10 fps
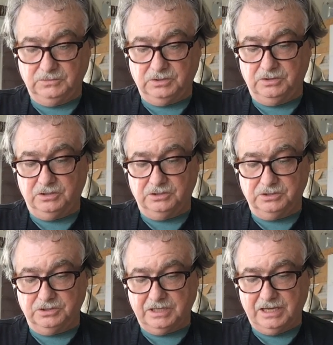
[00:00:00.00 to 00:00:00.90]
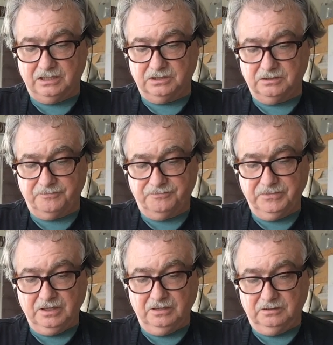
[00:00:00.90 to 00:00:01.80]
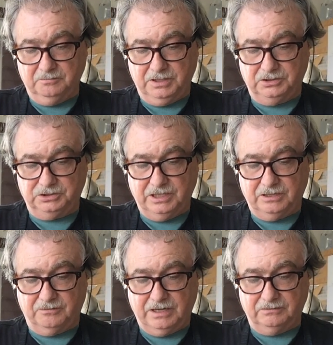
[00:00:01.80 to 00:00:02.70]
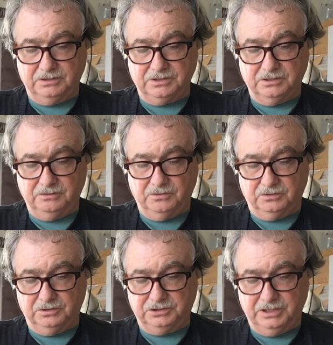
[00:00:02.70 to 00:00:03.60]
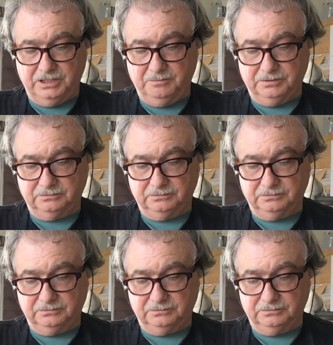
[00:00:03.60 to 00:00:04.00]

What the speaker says: So you can just hand pinch that around until you've got the shape.